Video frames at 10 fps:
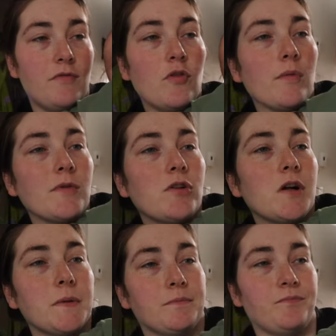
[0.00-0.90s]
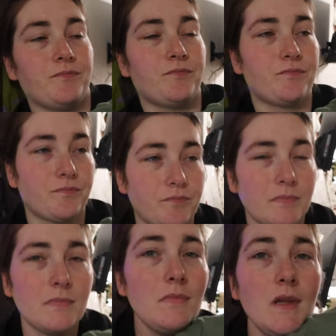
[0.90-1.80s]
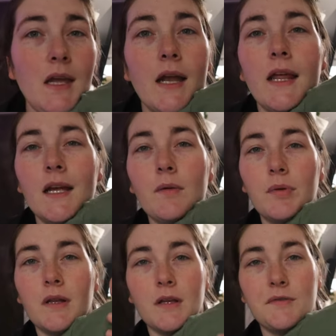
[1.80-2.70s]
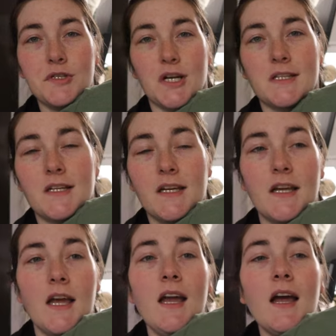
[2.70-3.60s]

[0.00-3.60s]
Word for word: formula and he completely rejected it.